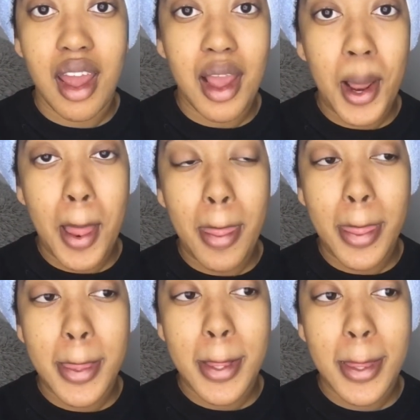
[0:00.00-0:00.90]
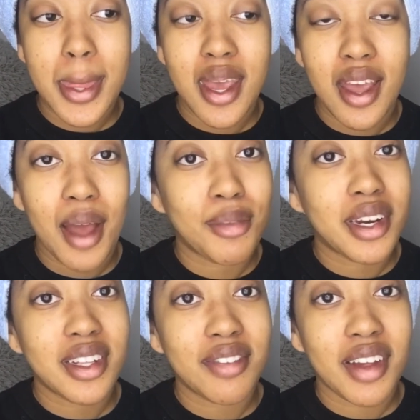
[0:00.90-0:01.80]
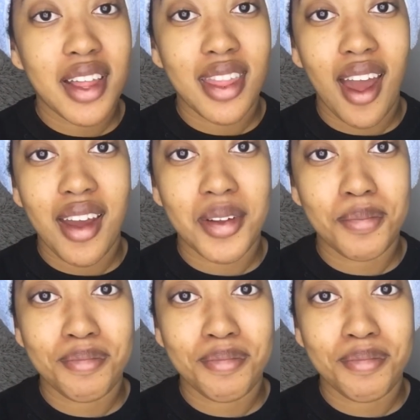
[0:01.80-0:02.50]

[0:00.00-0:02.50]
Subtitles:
and I'm gonna leave it at that.